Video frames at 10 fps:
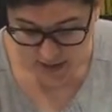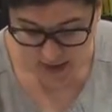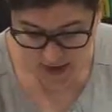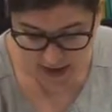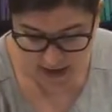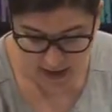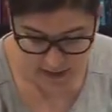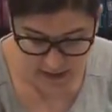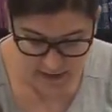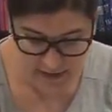and
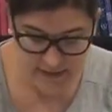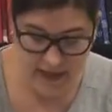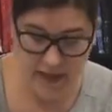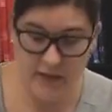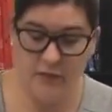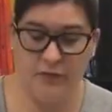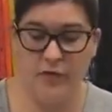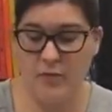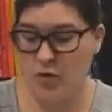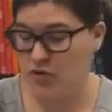a second free
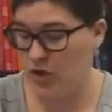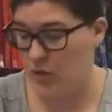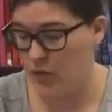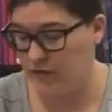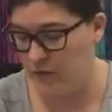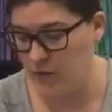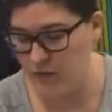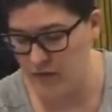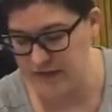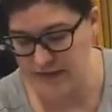motion quilting foot. So
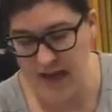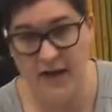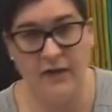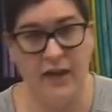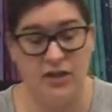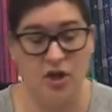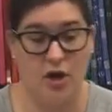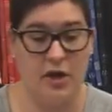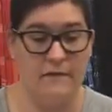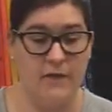this is kind of like a
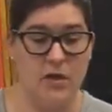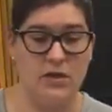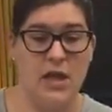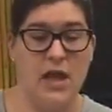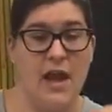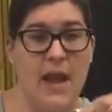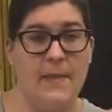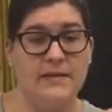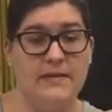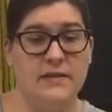darning foot, and
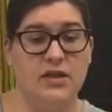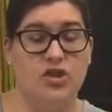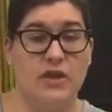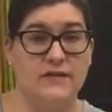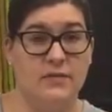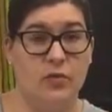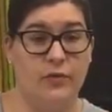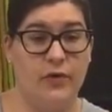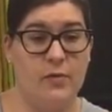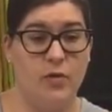this is an adjustable
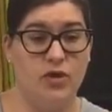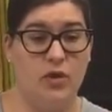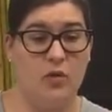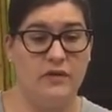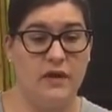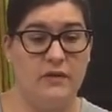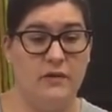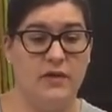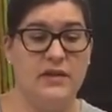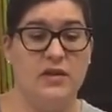free motion quilting
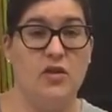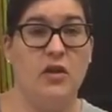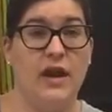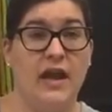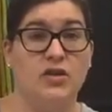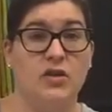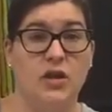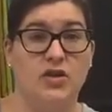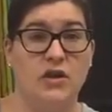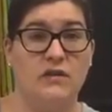foot. So you can actually
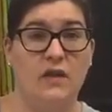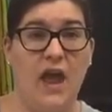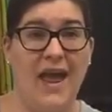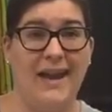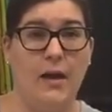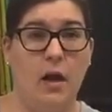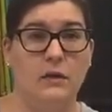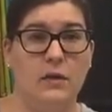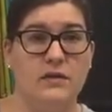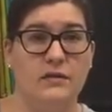adjust the height on
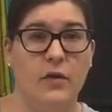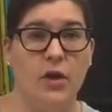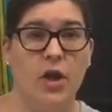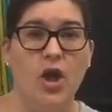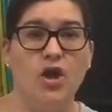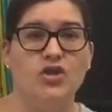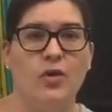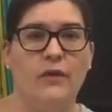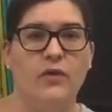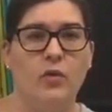this foot. So
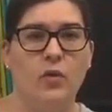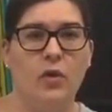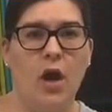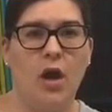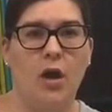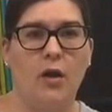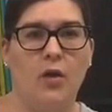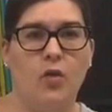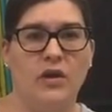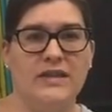if you're
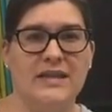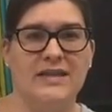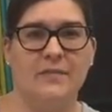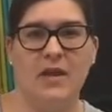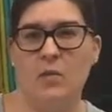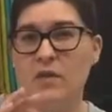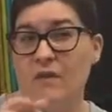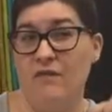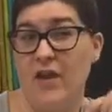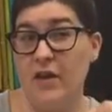quilting something with a
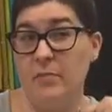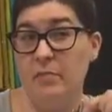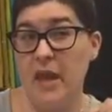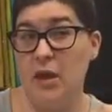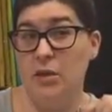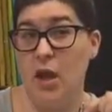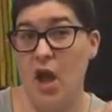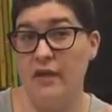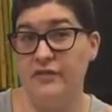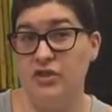very big
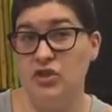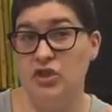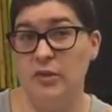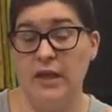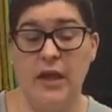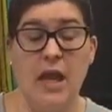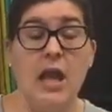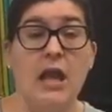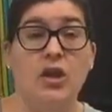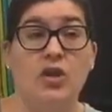loft to it,
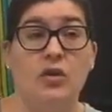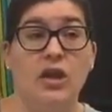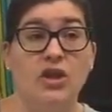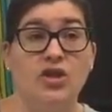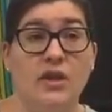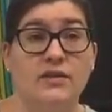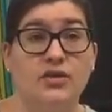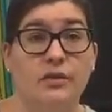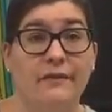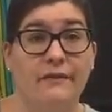you can adjust your
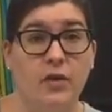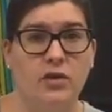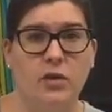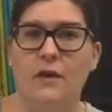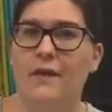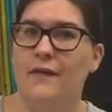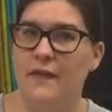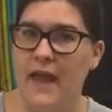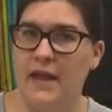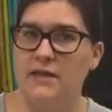foot.
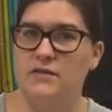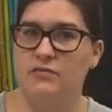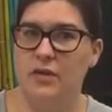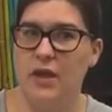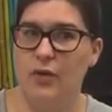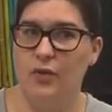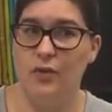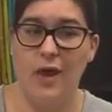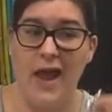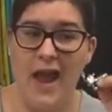That is really
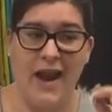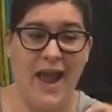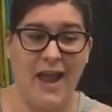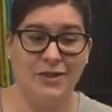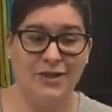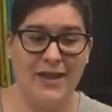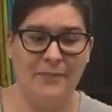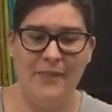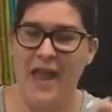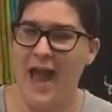cool. And actually,
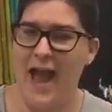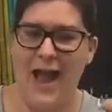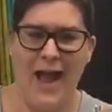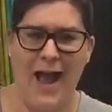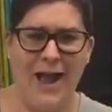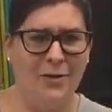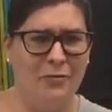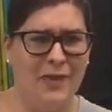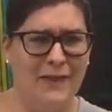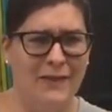I don't
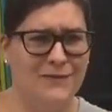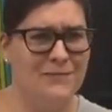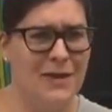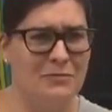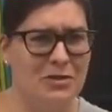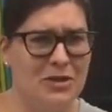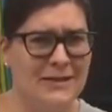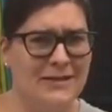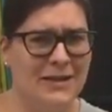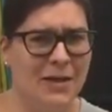think there's many machines
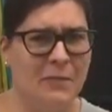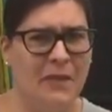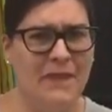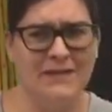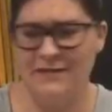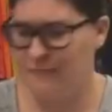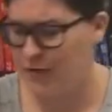that come with this foot